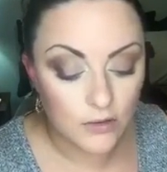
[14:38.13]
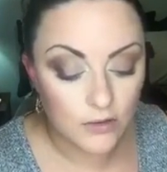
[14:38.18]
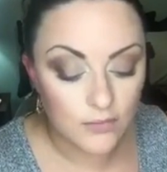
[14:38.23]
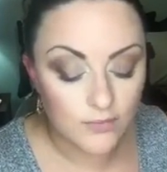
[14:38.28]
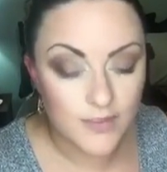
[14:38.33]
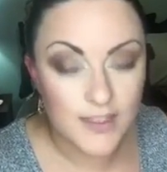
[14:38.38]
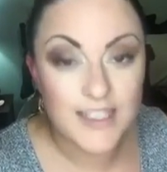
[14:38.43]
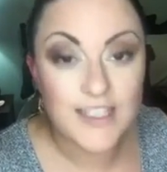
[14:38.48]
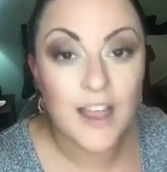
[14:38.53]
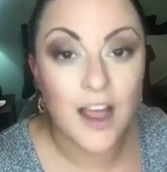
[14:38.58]

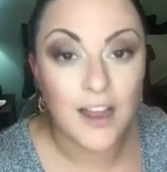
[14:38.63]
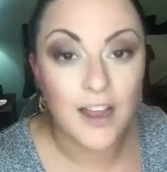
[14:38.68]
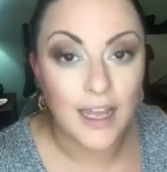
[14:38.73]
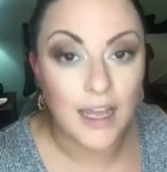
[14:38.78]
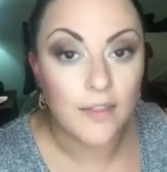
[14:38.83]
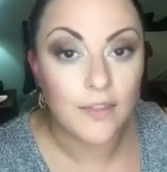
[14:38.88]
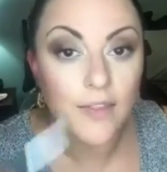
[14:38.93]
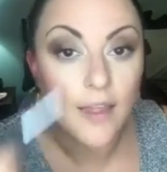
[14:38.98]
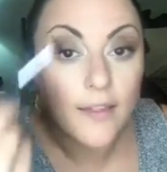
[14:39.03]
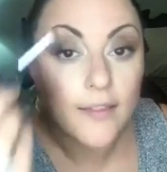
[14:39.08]
socket,
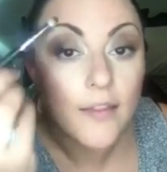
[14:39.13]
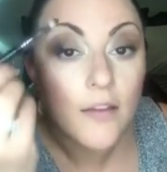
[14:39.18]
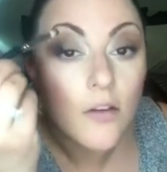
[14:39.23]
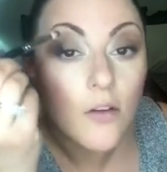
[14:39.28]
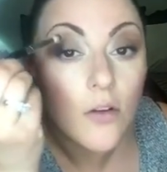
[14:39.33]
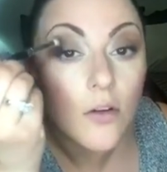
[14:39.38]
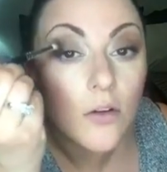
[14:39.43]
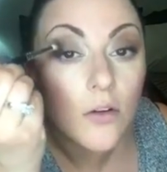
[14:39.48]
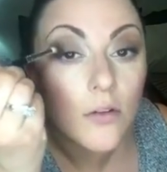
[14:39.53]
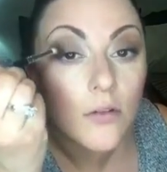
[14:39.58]
that
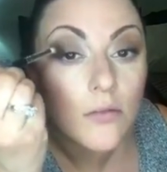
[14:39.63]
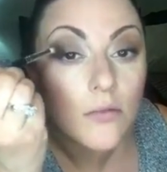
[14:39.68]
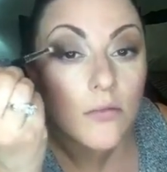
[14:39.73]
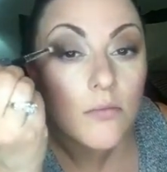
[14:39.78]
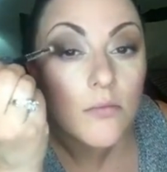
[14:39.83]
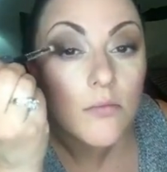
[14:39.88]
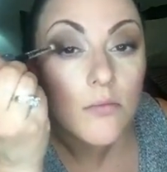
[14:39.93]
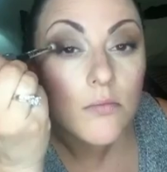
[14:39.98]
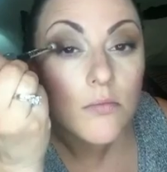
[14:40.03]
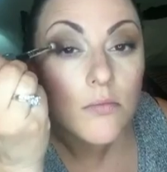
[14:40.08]
little
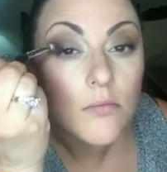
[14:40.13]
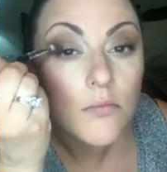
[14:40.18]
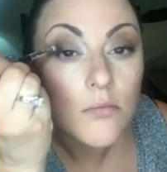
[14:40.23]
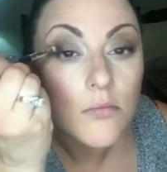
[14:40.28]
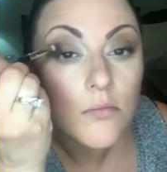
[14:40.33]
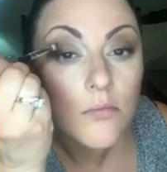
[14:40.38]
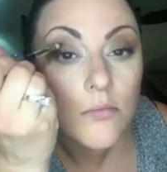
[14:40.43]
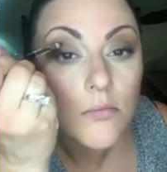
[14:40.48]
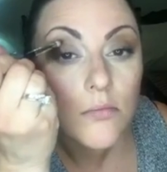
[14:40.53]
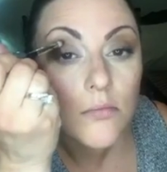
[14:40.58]

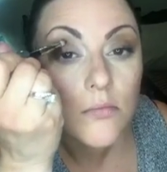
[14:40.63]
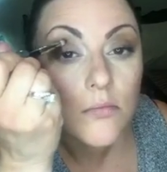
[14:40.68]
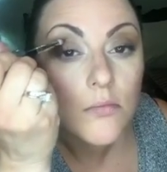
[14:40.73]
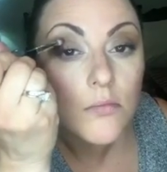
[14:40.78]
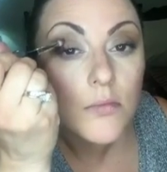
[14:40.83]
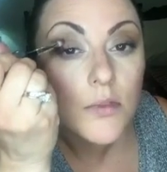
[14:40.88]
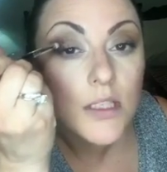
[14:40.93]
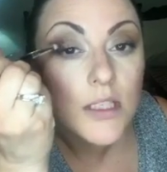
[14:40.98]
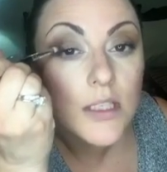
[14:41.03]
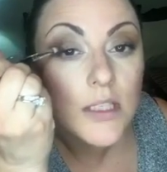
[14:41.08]

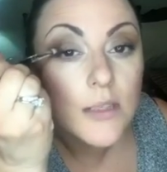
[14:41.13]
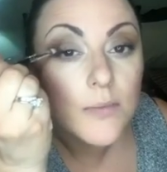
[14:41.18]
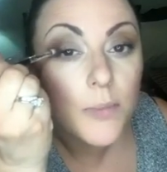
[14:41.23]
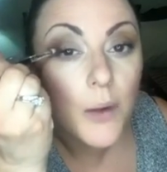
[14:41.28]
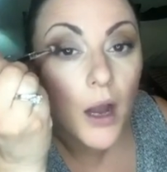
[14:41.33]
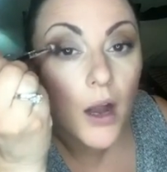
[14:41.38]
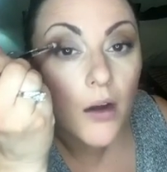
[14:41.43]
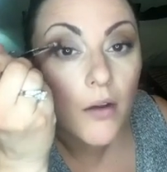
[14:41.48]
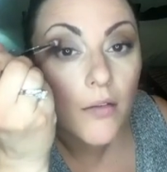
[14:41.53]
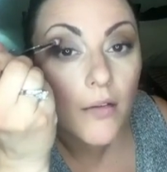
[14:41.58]

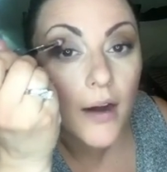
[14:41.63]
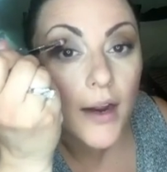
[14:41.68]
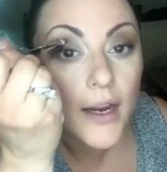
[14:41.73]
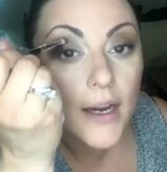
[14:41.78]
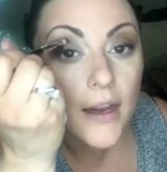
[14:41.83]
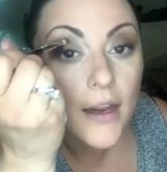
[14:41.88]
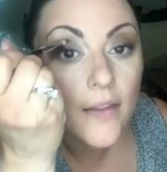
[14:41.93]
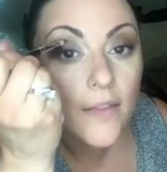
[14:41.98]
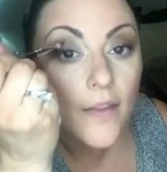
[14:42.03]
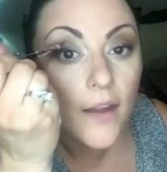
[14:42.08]
spot right
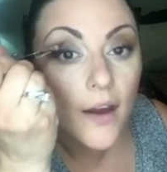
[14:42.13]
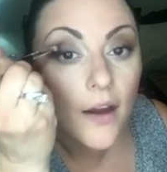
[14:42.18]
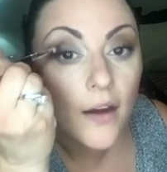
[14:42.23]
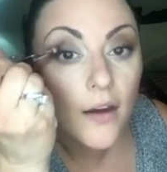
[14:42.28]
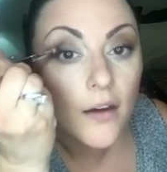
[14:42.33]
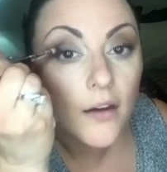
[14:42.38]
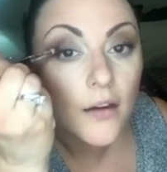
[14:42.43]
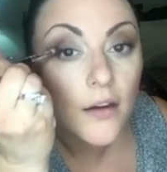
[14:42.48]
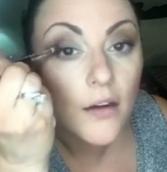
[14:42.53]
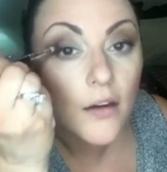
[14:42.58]
in there.